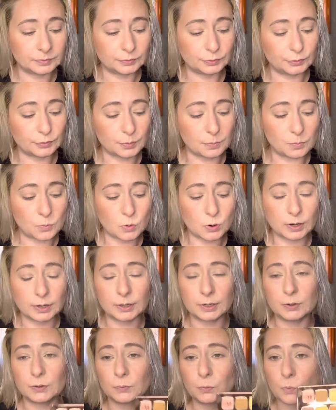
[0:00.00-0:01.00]
the
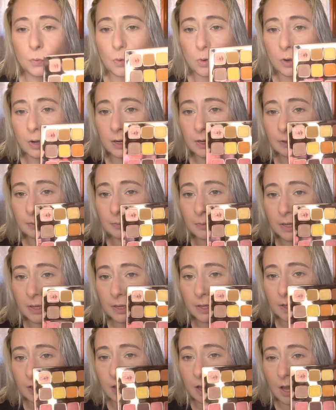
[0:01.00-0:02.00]
more warm
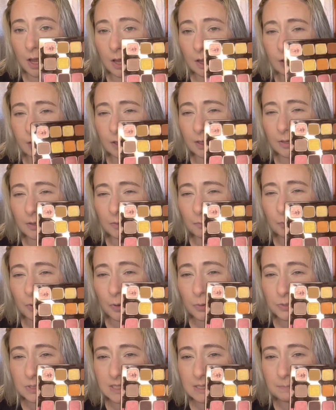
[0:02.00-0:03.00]

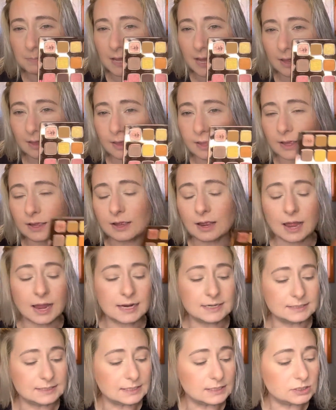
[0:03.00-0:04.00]
rosy palette. I
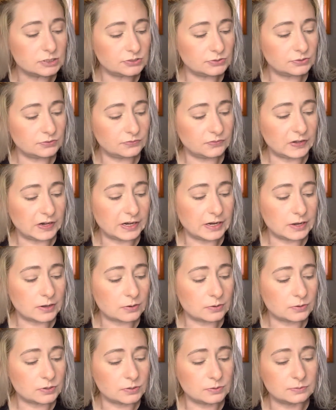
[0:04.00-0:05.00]
did do a video
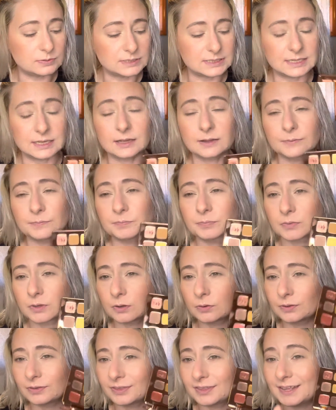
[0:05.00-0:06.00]
using
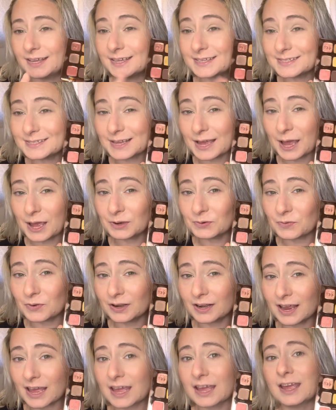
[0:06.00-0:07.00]
this on one
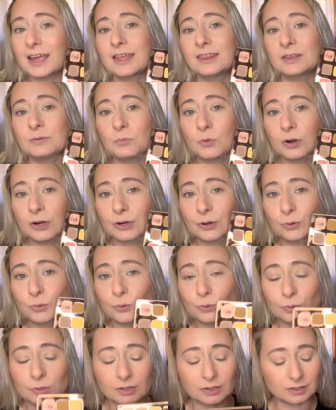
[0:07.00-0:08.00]
eye and the more
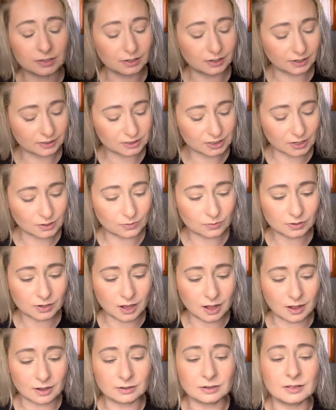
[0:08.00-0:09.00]
cool tone
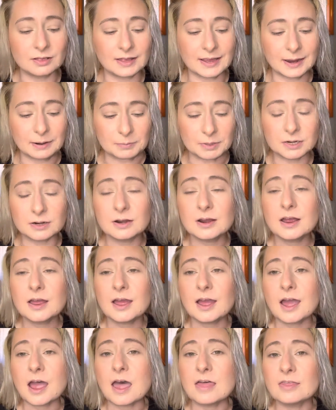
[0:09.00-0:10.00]
called Glamour
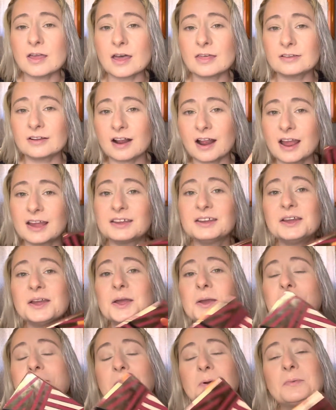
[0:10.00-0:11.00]
on the other eye.
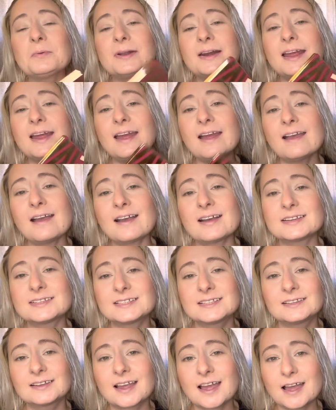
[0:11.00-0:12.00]
But when I asked in
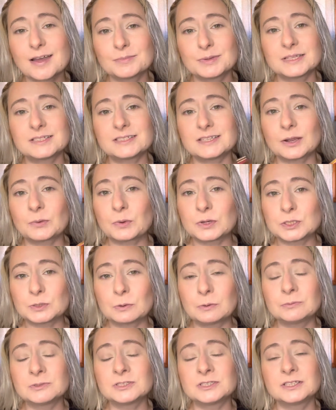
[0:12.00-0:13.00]
the comments like which
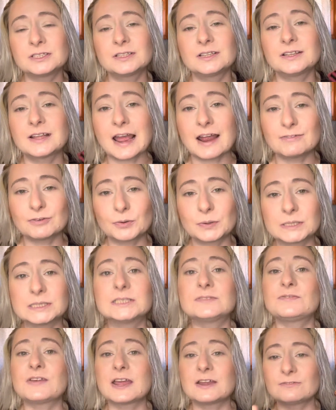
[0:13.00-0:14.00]
one was everyone's
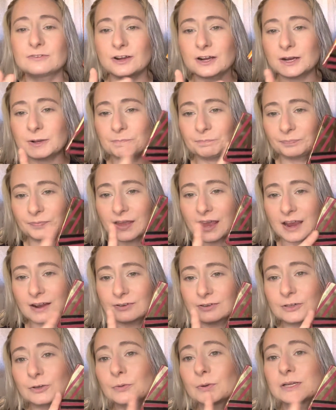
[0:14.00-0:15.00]
favorite,
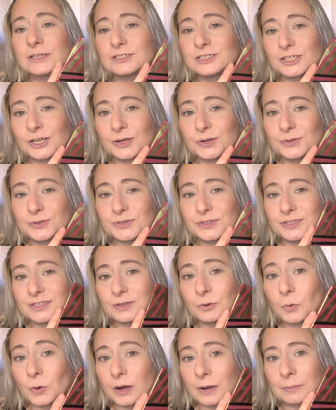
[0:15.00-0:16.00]
everyone chose the
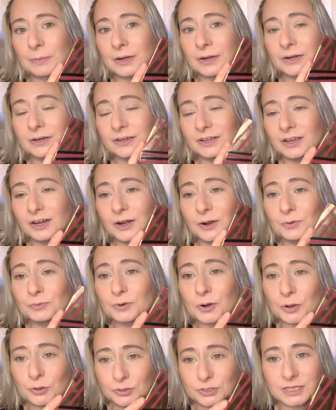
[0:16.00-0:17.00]
warmer, you know,
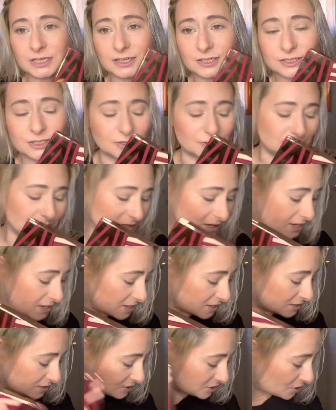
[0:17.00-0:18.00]
rosier tone.
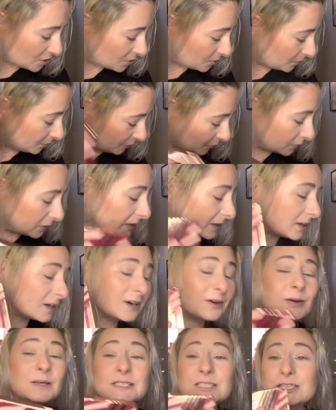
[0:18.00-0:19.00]
So we are
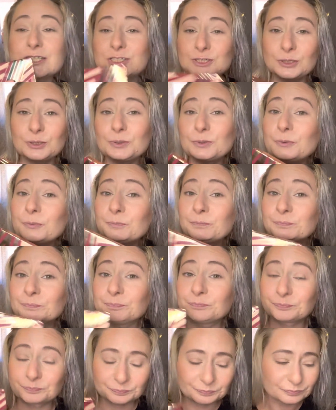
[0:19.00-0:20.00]
going to do
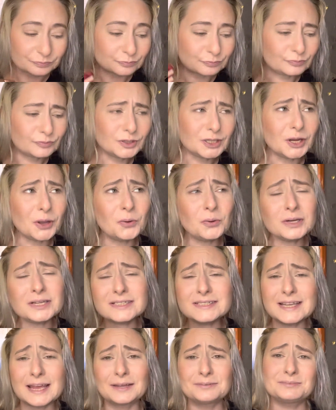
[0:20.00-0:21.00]
or
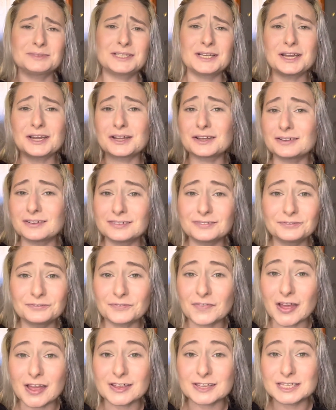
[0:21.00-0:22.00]
attempt a
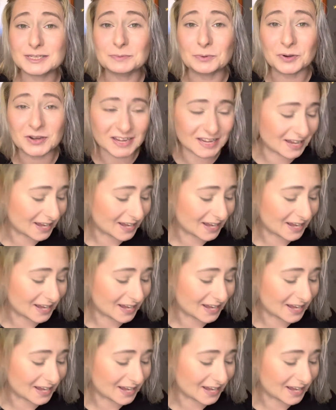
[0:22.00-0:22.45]
fall smoky